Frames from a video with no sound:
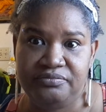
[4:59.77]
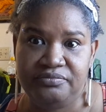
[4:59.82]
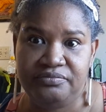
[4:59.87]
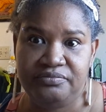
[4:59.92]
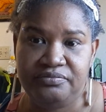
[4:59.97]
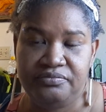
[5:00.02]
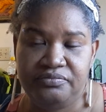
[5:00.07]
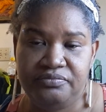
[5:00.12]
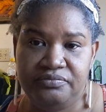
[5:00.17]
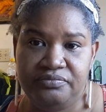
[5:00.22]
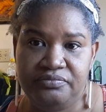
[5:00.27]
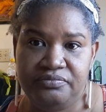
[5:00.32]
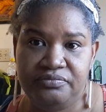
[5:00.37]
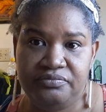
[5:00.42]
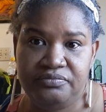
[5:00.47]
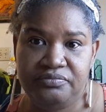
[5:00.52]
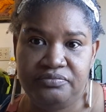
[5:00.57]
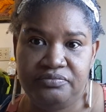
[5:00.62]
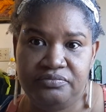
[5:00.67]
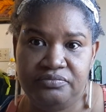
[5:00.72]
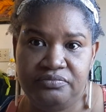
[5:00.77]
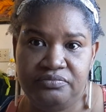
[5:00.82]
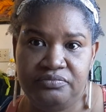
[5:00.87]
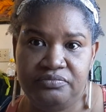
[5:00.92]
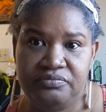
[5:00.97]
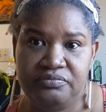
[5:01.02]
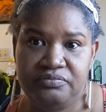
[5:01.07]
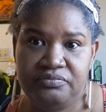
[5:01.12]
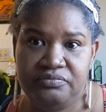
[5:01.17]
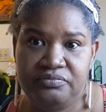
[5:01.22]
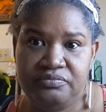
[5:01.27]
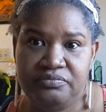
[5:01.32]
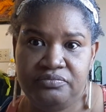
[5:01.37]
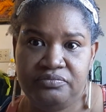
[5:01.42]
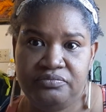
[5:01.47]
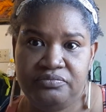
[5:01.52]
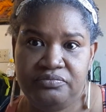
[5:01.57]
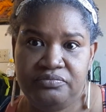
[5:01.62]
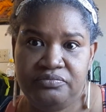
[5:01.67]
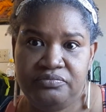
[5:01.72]

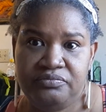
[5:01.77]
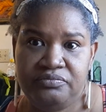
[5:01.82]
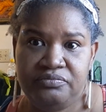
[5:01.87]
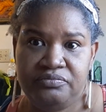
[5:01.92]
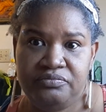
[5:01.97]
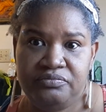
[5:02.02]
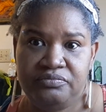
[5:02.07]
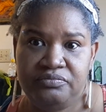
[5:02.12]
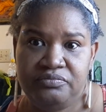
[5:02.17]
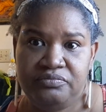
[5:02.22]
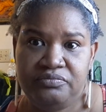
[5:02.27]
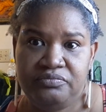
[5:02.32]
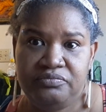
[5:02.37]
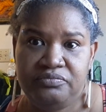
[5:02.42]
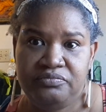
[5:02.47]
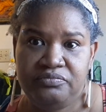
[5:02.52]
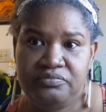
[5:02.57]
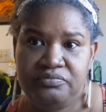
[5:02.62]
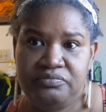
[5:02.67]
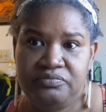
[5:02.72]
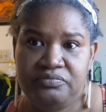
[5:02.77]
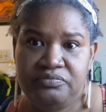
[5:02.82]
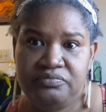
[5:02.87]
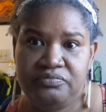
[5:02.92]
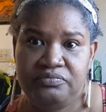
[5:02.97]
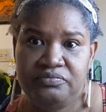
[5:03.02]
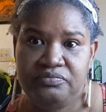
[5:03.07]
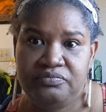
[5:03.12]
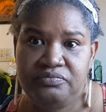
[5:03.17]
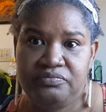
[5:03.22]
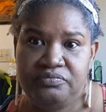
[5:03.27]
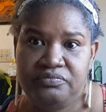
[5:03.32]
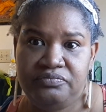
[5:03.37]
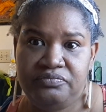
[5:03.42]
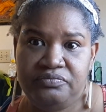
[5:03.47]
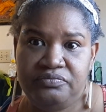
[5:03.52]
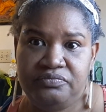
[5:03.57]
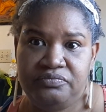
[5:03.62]
Nothing is said.